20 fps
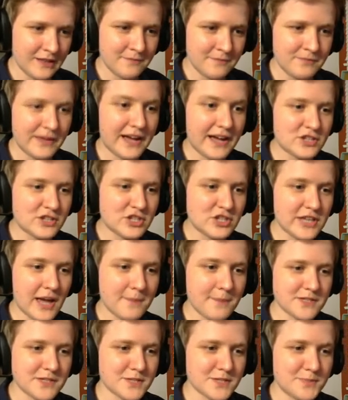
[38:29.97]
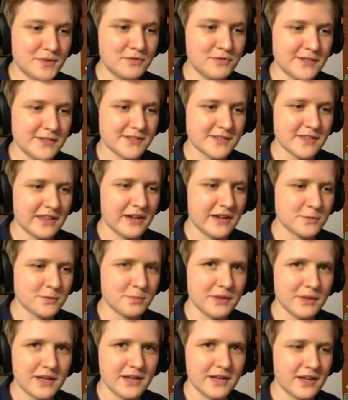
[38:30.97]
That actually happened to me recently. I was
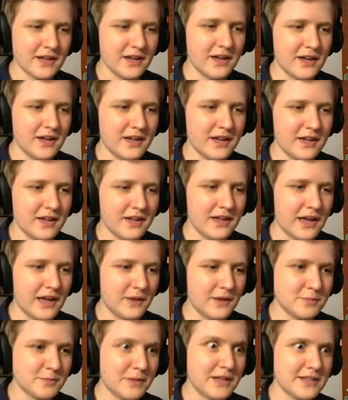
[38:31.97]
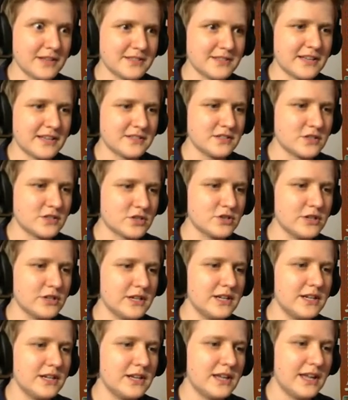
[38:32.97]
playing uh, I was playing Assassin's
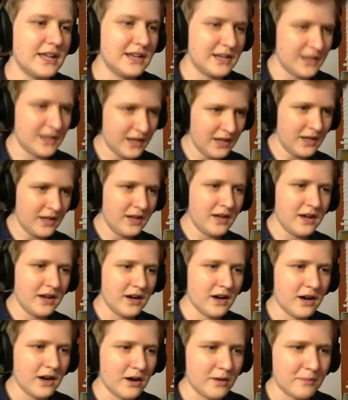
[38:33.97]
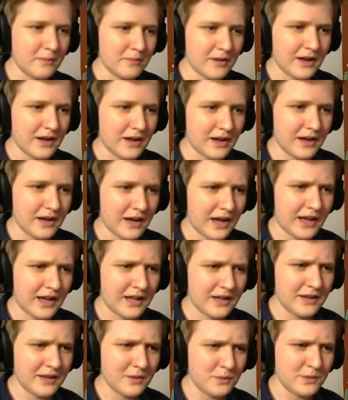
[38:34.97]
Creed and um,
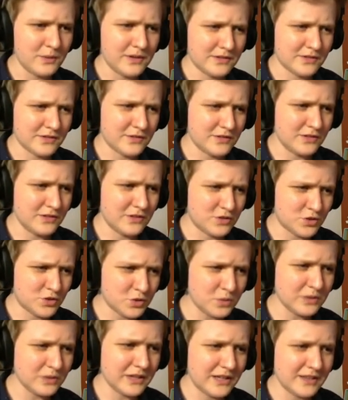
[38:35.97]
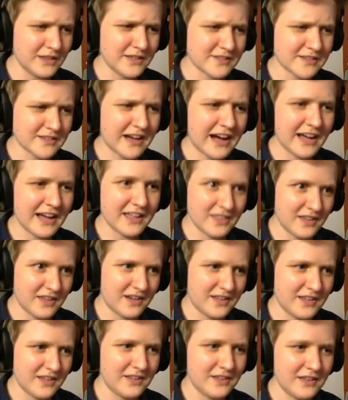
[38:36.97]
I was dueling this guy and then
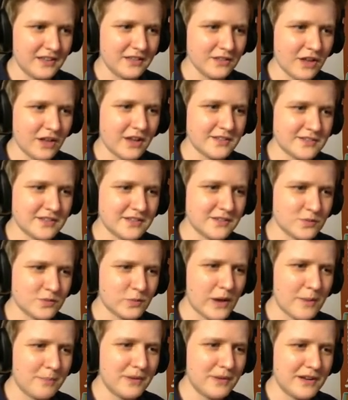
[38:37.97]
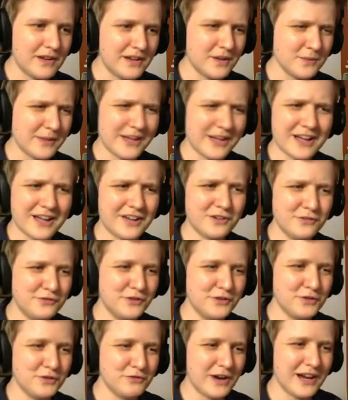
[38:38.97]
he lost his weapon and I'm like I don't
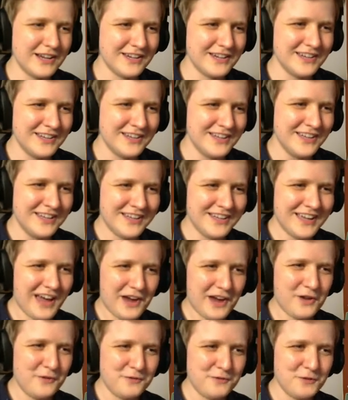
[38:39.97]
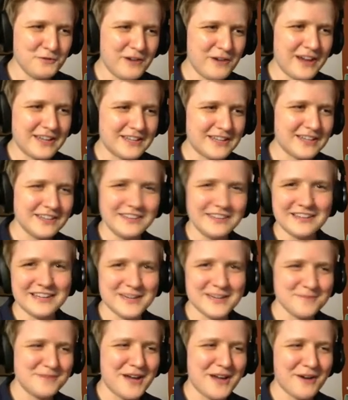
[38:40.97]
feel right I don't feel right killing
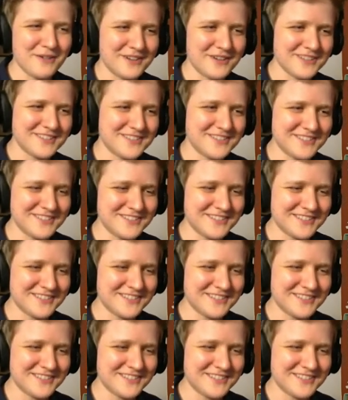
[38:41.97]
him now because he,